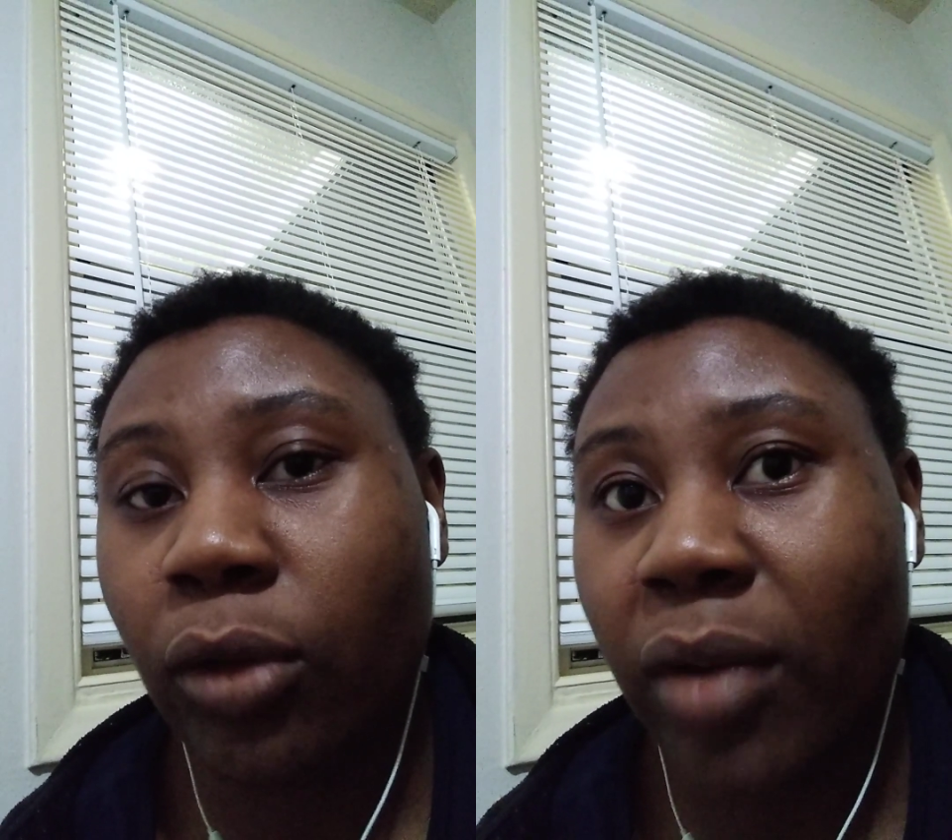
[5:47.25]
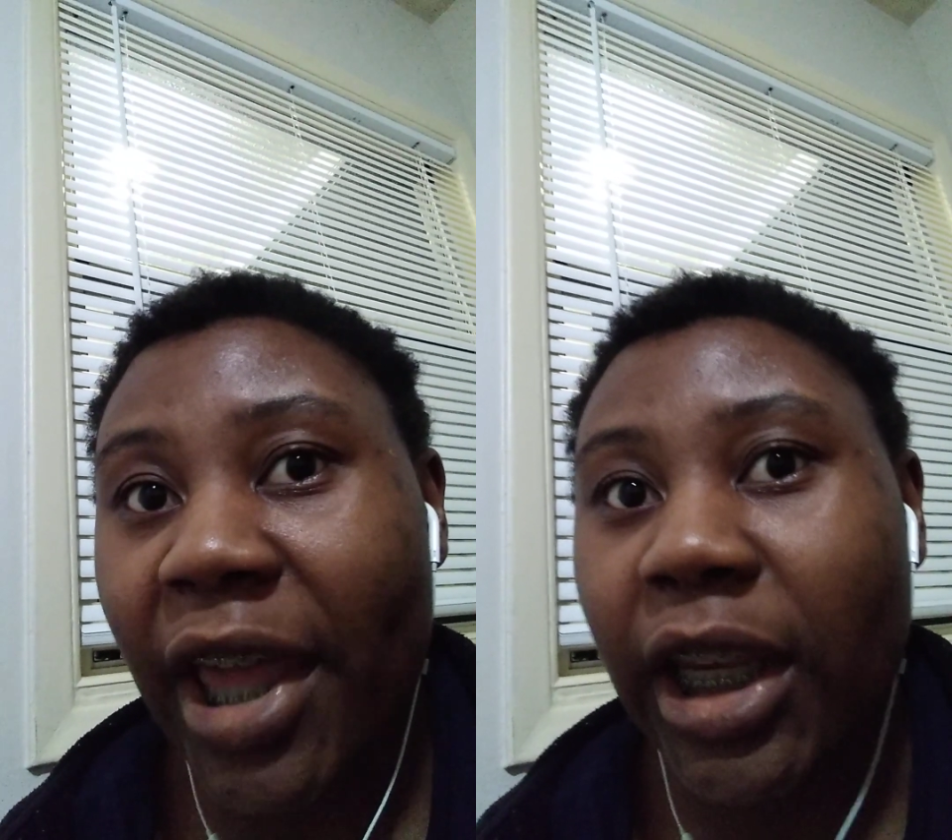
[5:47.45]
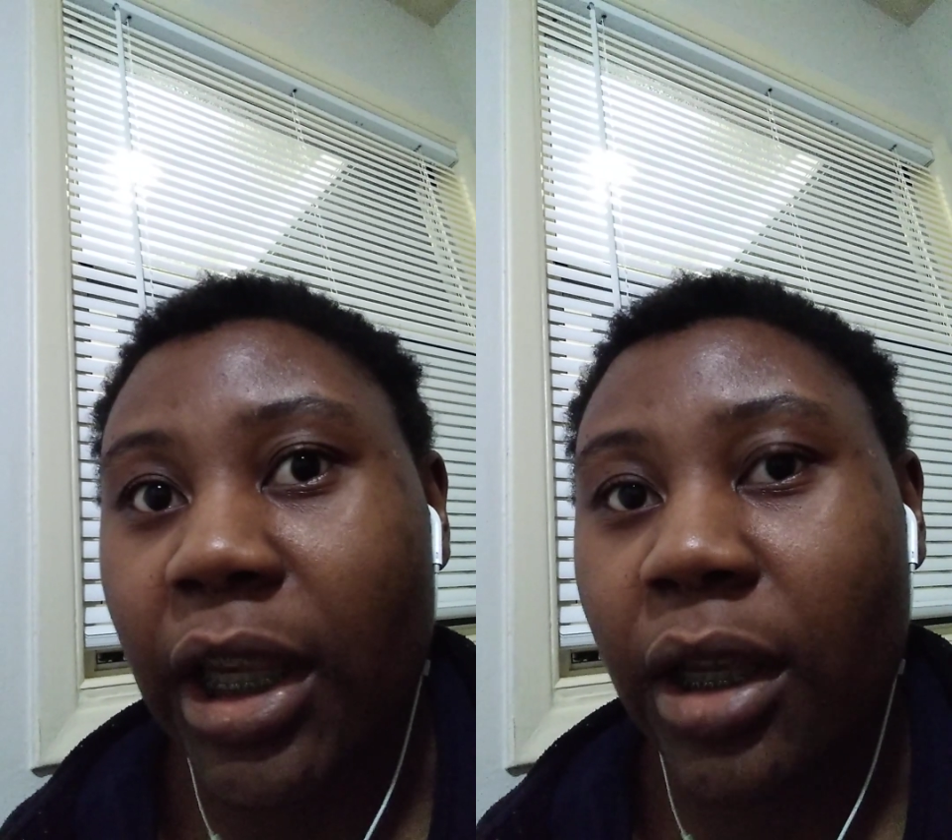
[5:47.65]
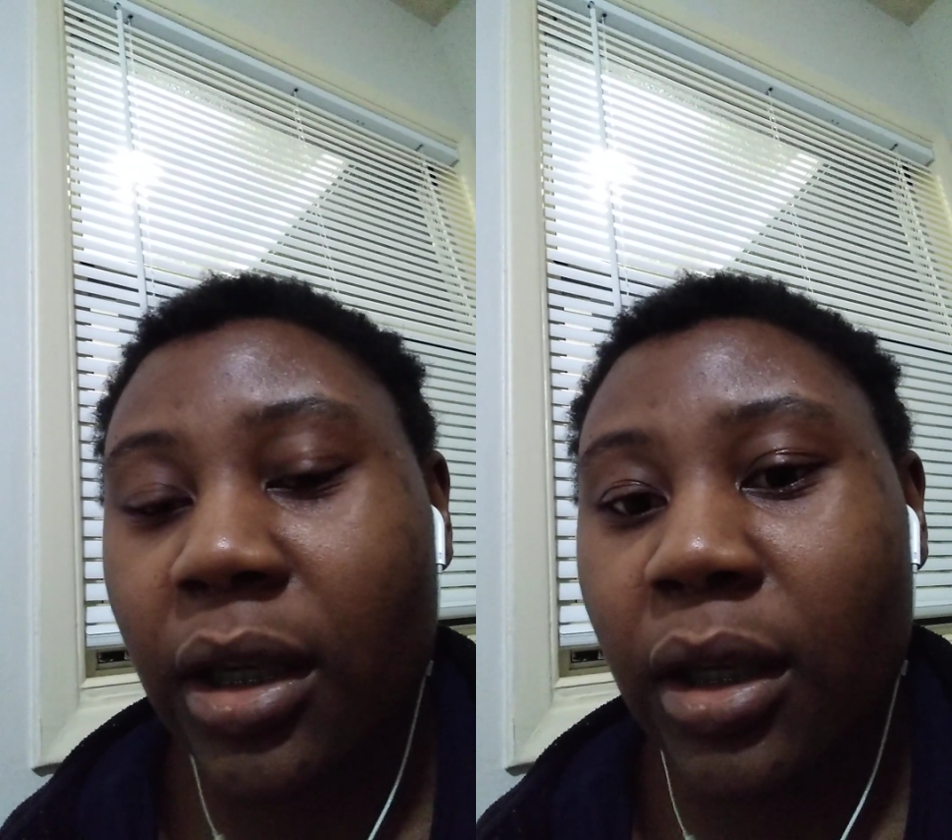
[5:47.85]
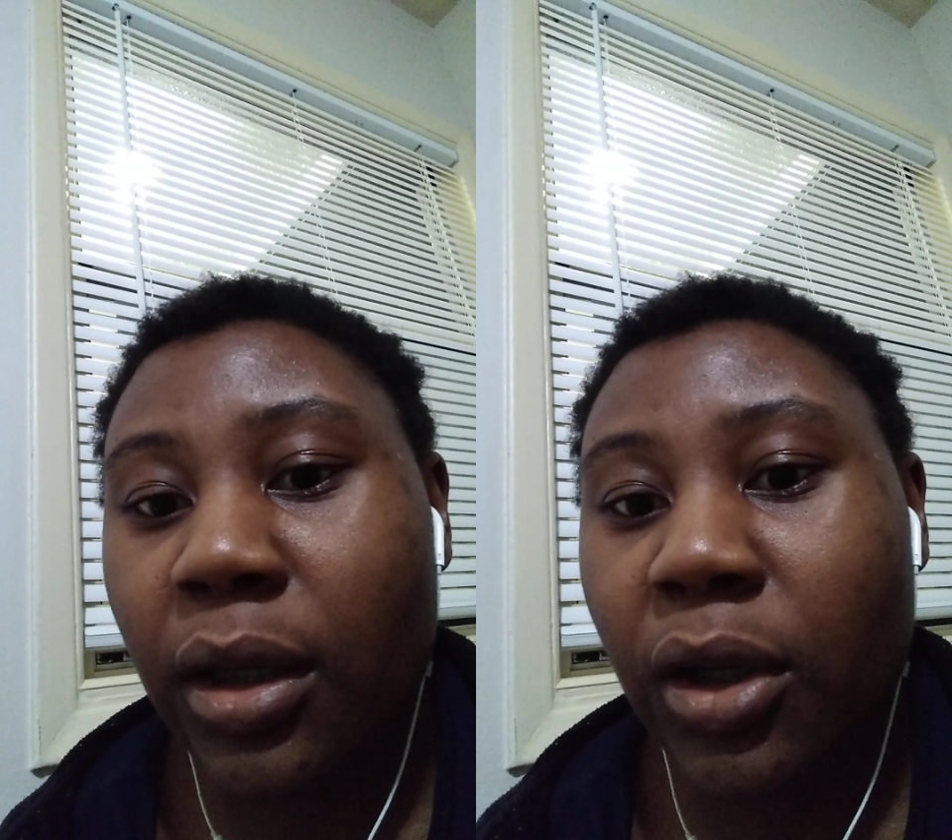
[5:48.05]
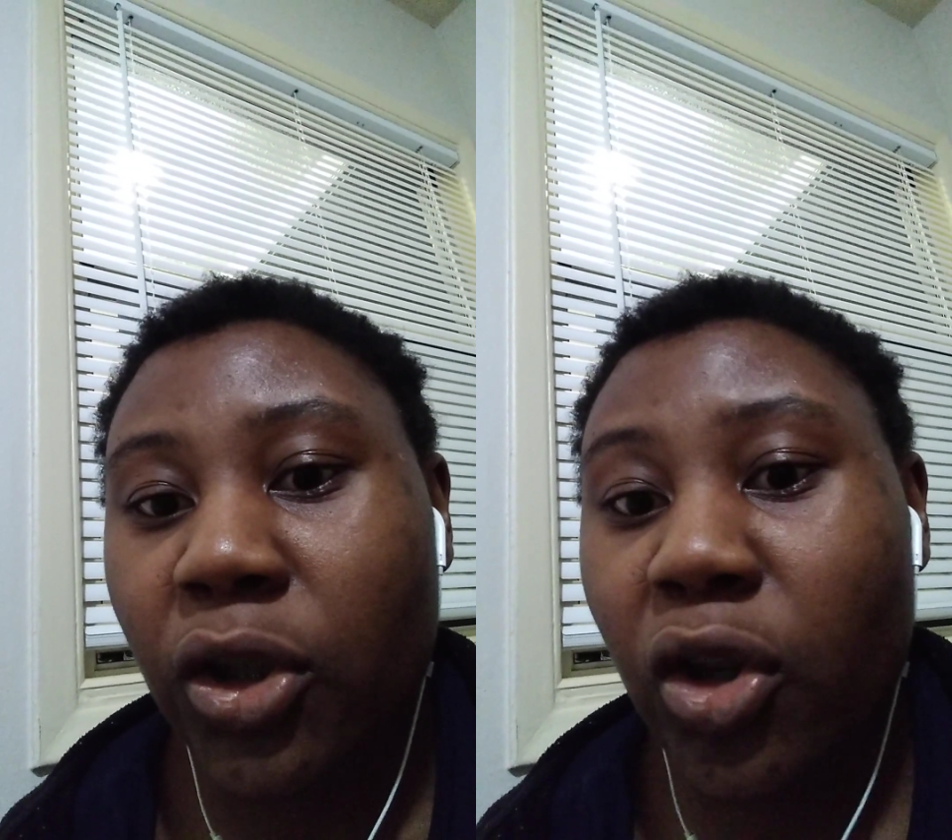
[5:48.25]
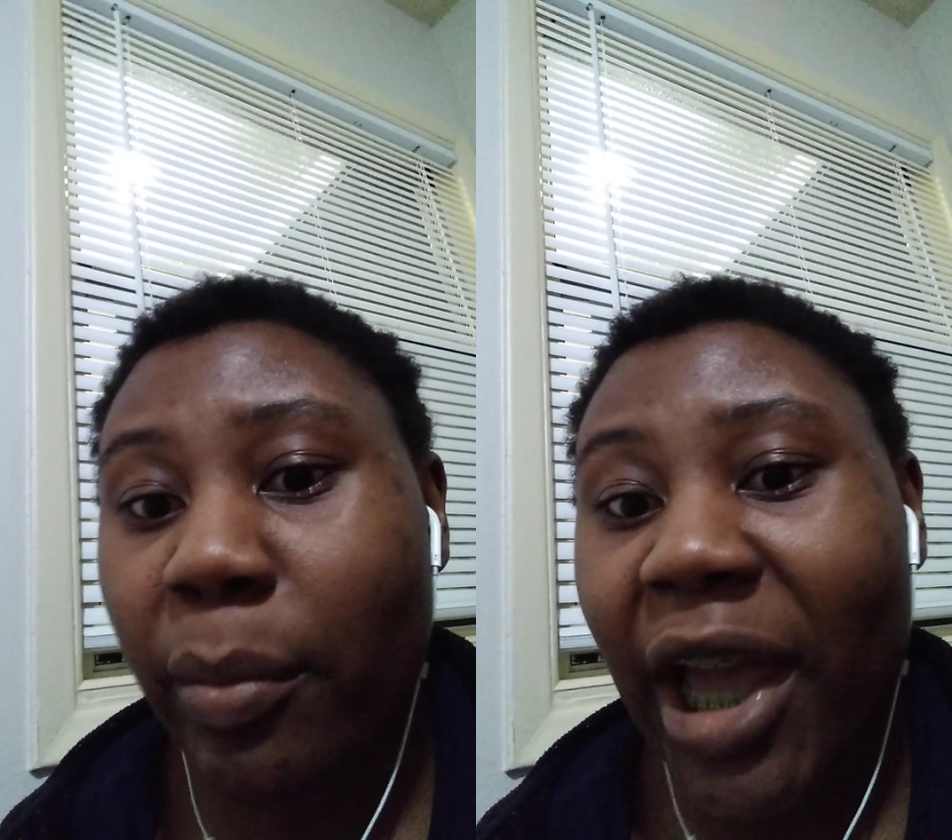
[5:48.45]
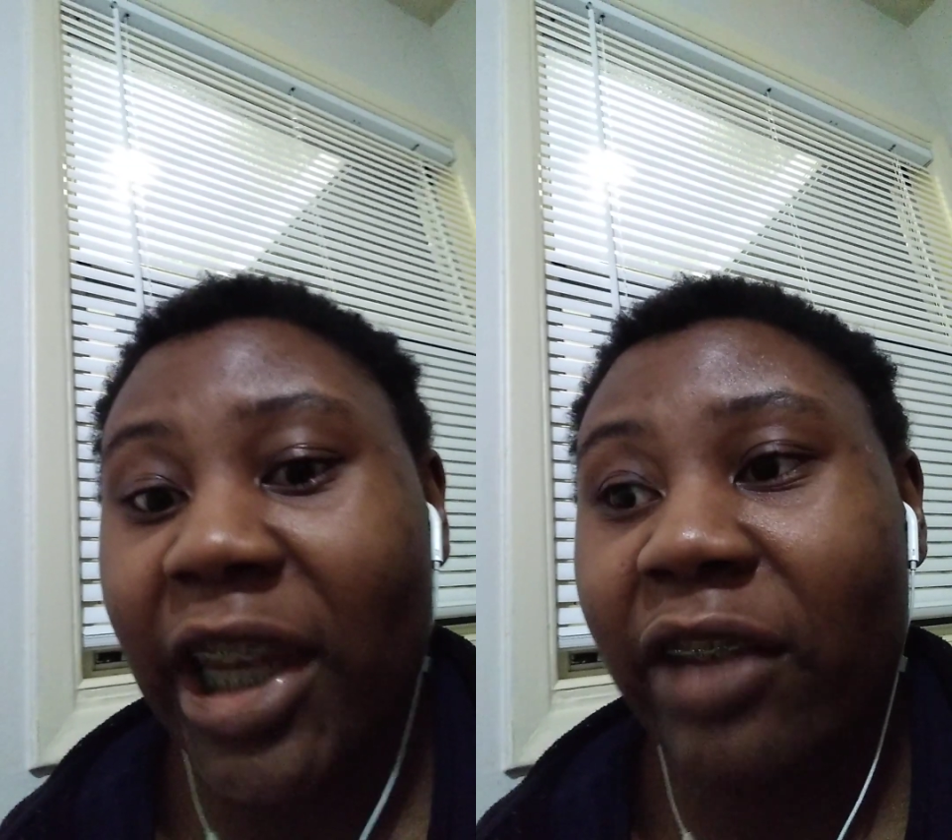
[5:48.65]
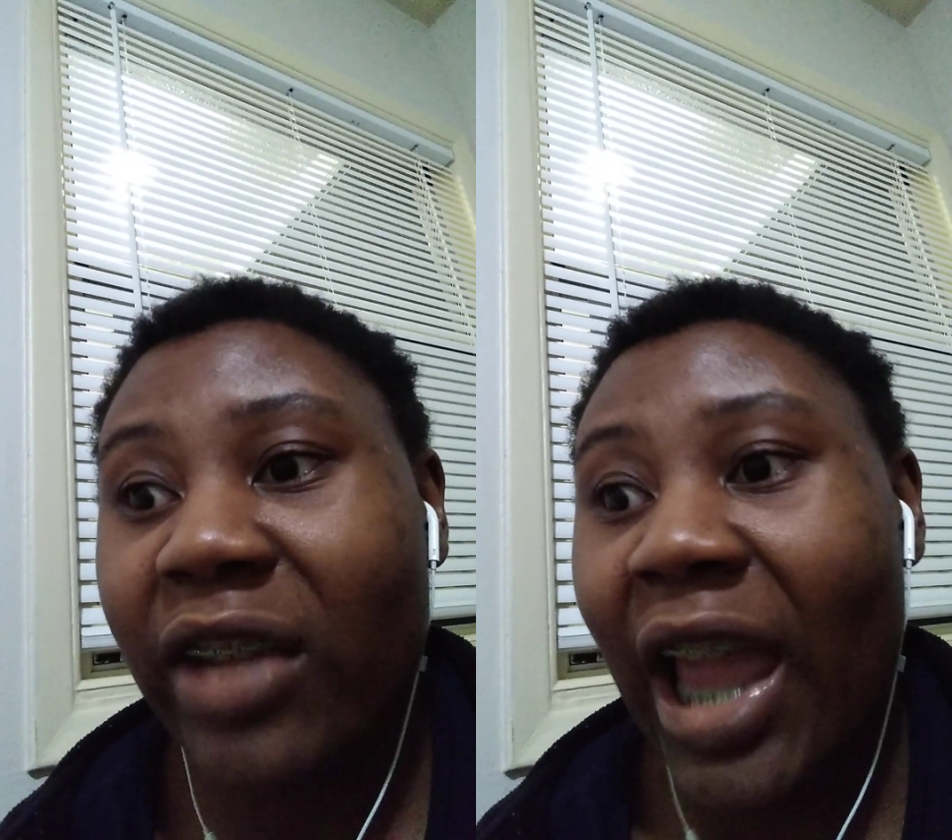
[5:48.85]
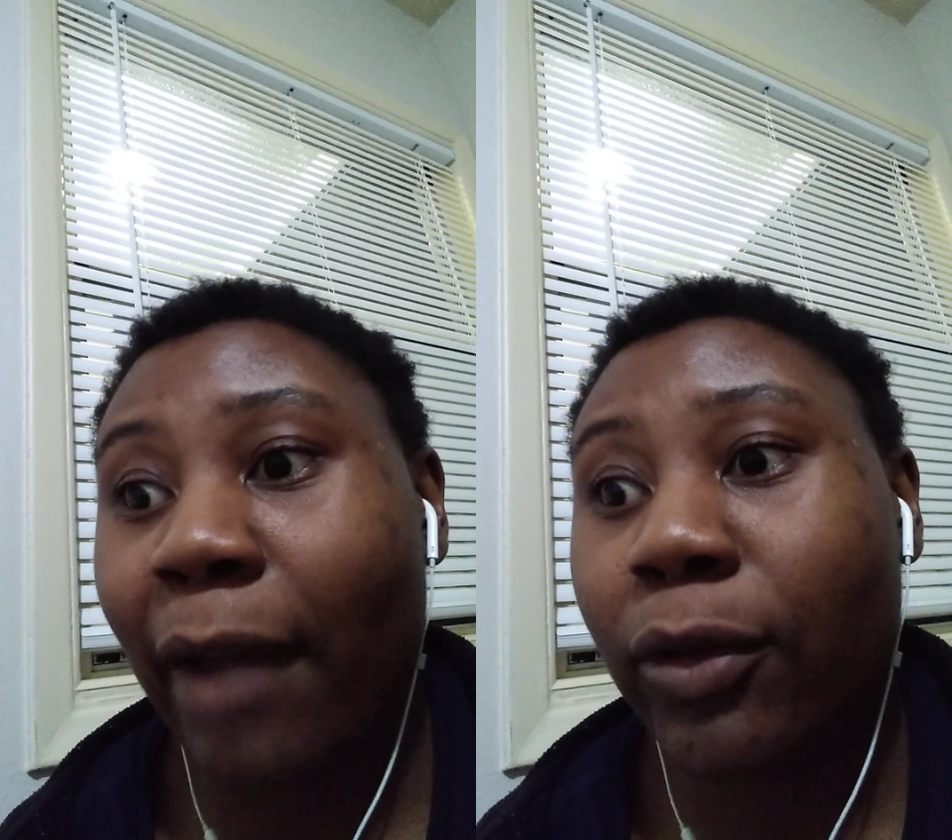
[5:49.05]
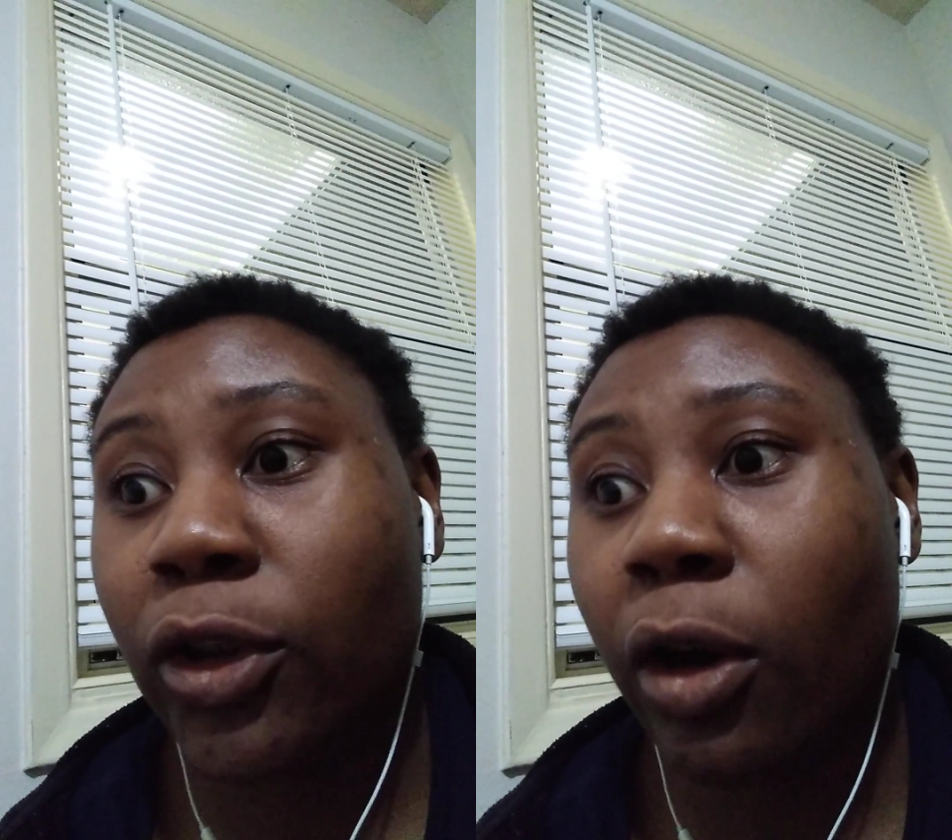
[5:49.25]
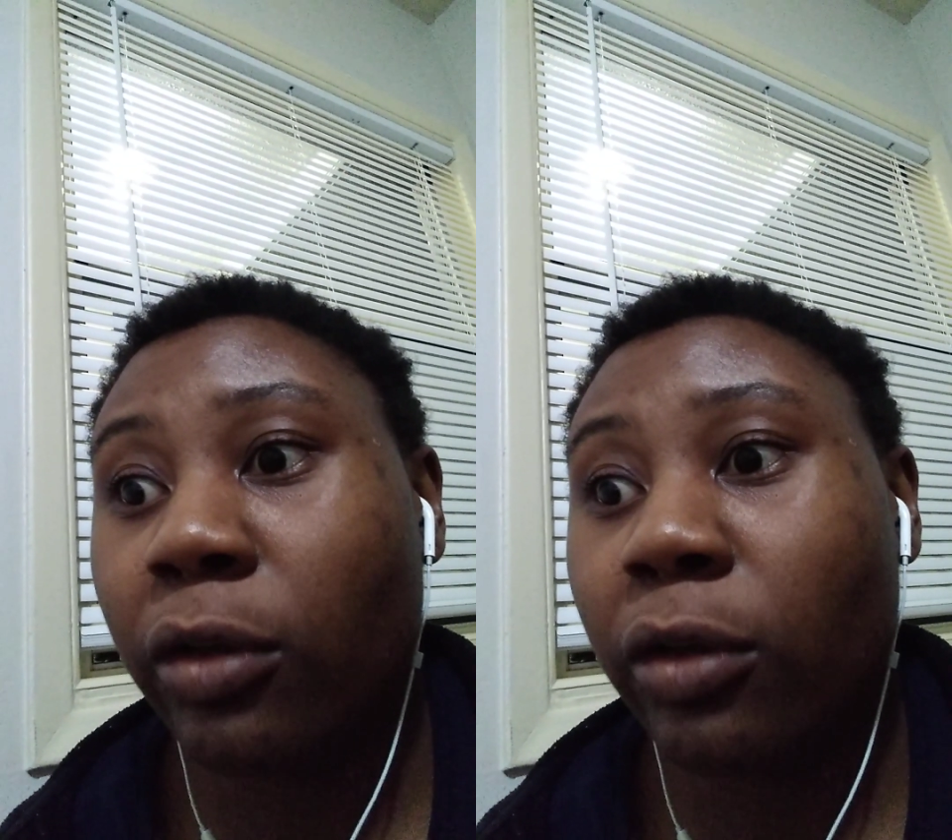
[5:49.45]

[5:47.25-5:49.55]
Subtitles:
ready. You might even have to